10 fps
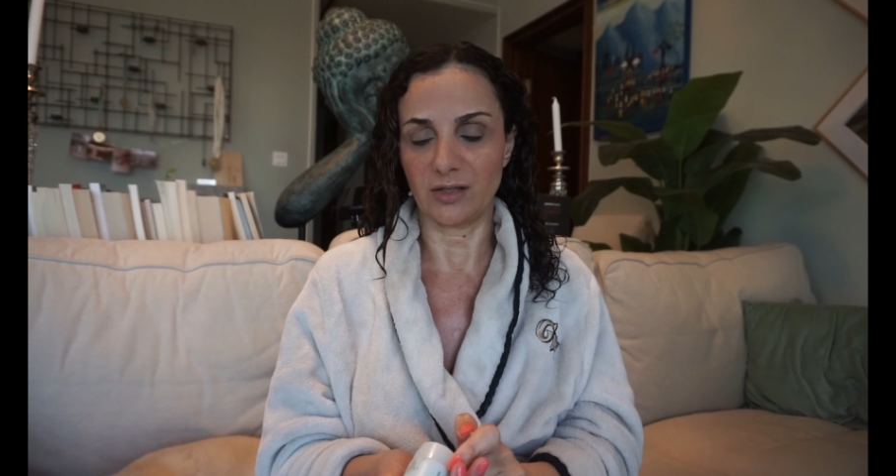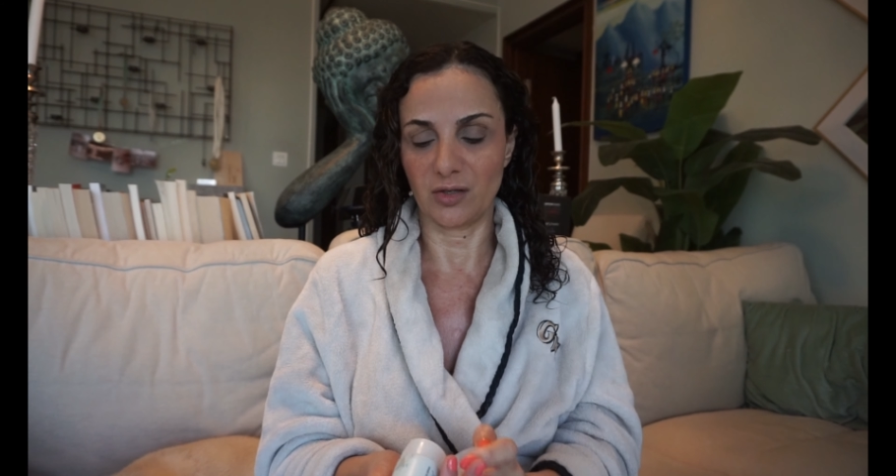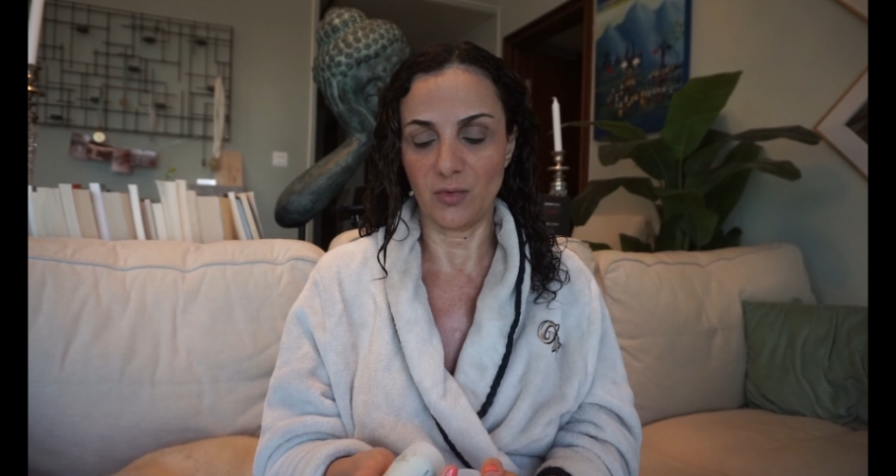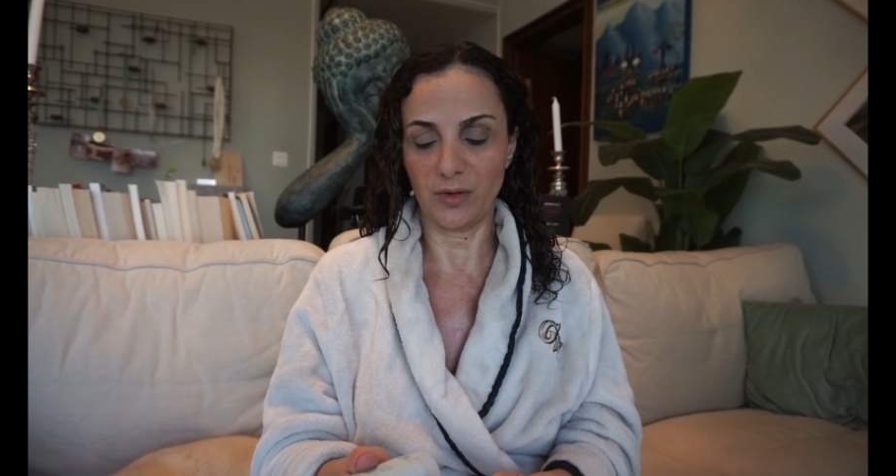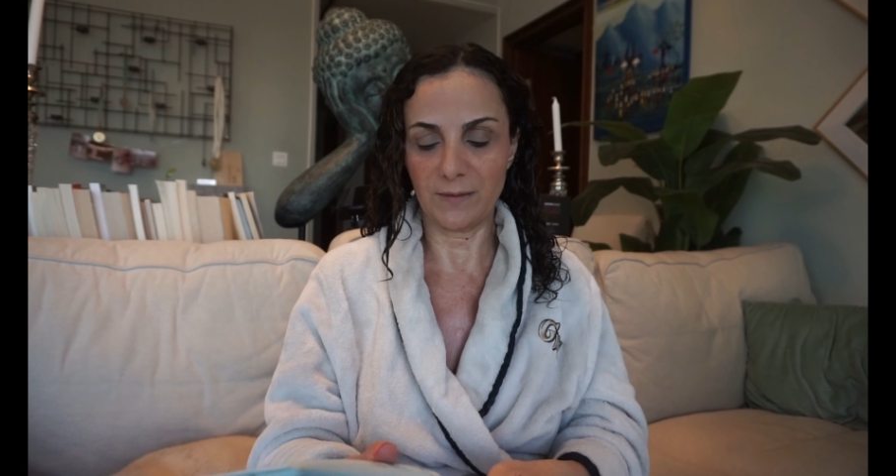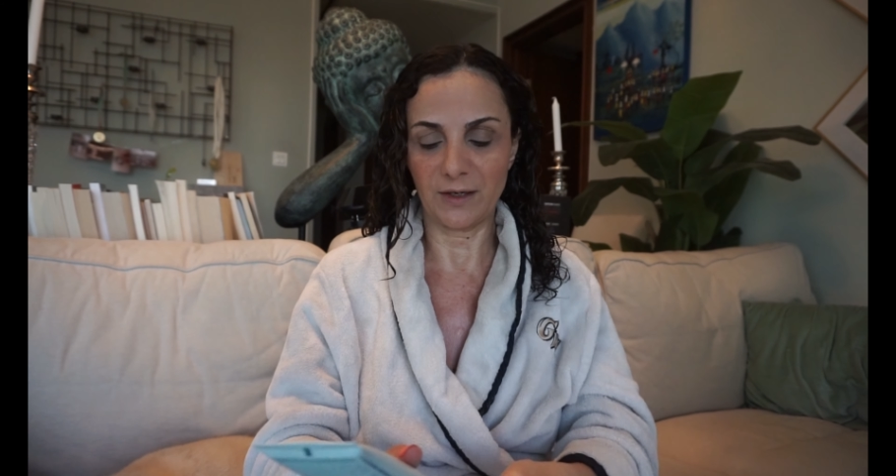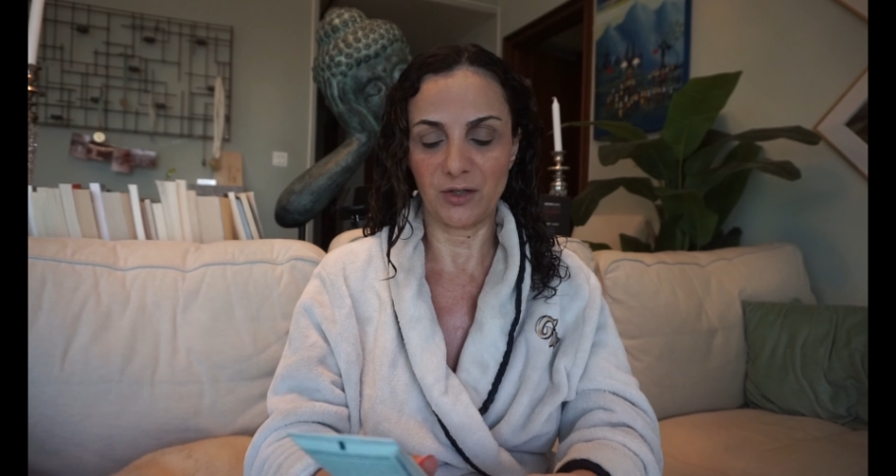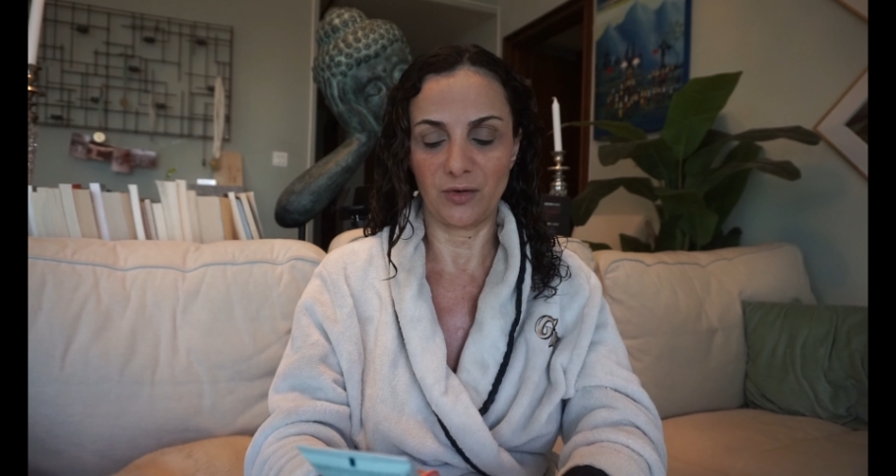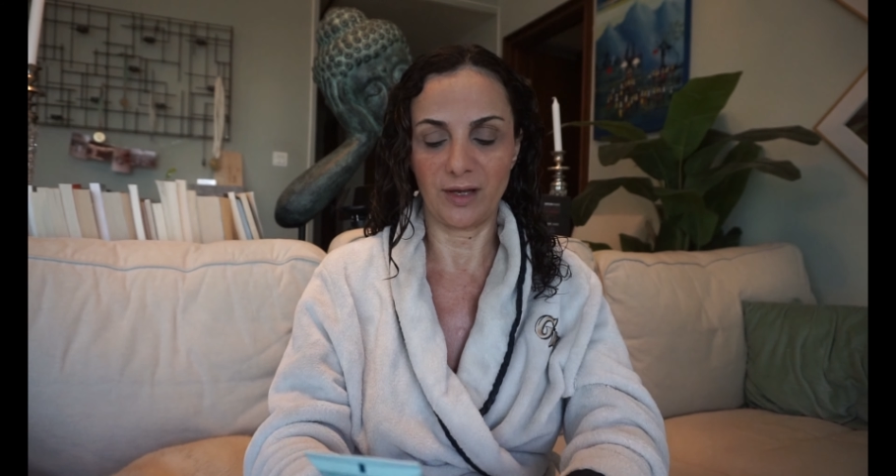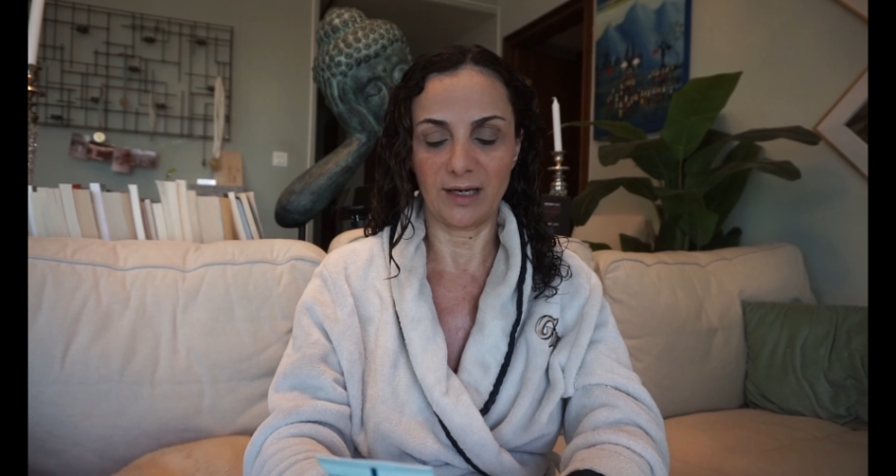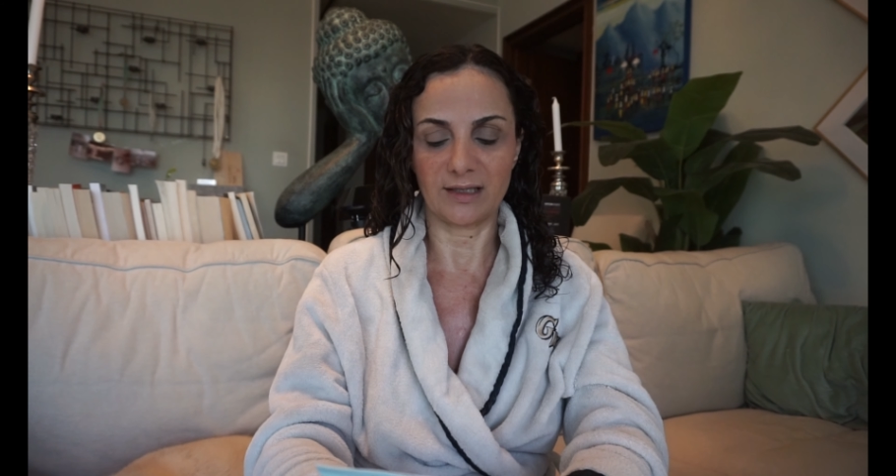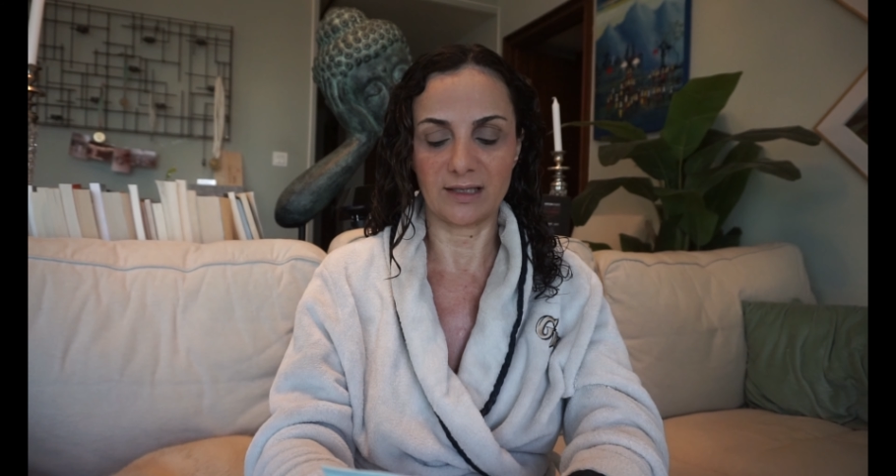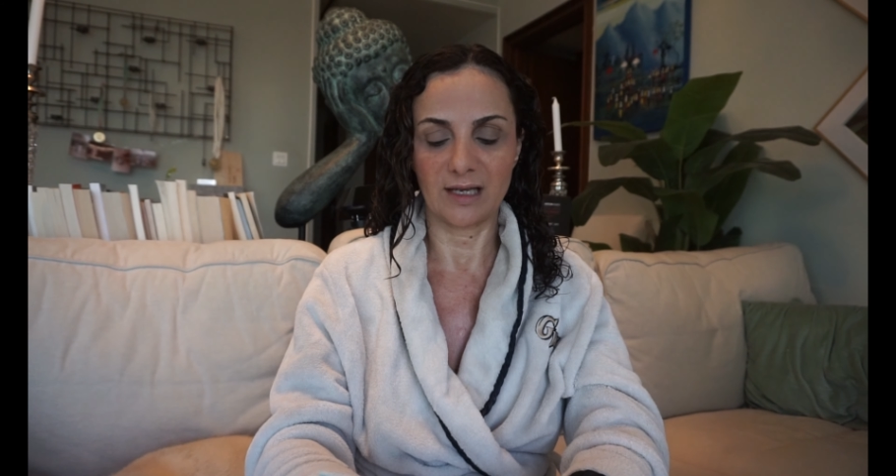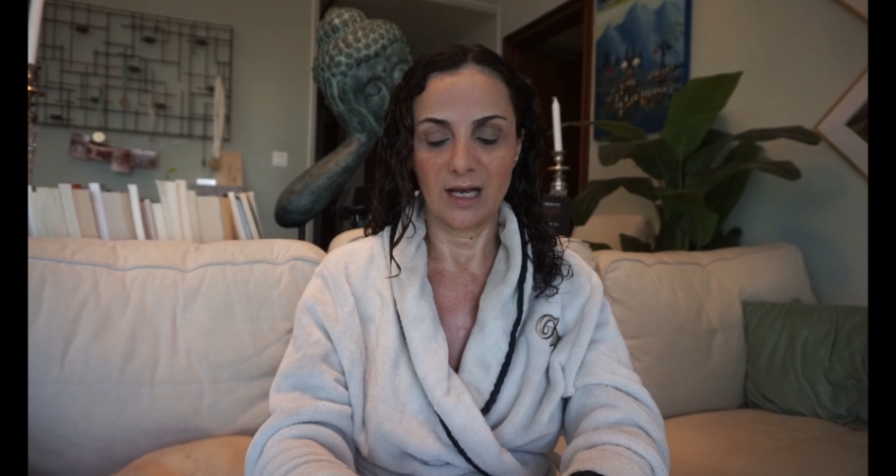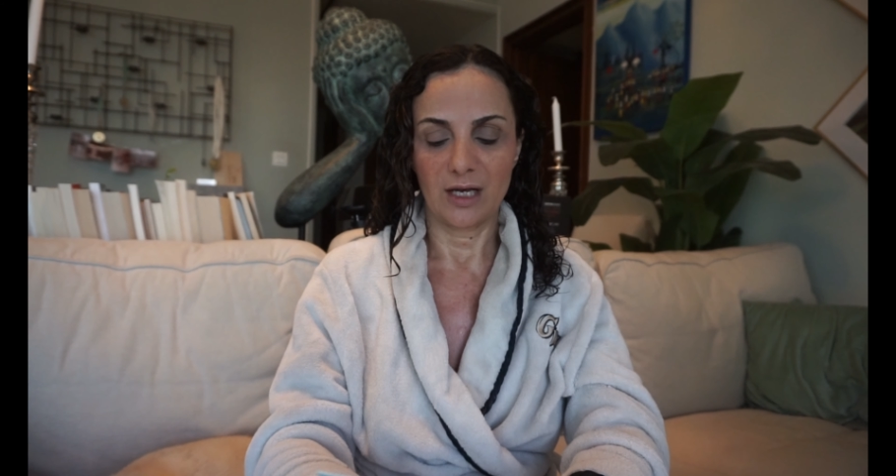So you want to make sure that it's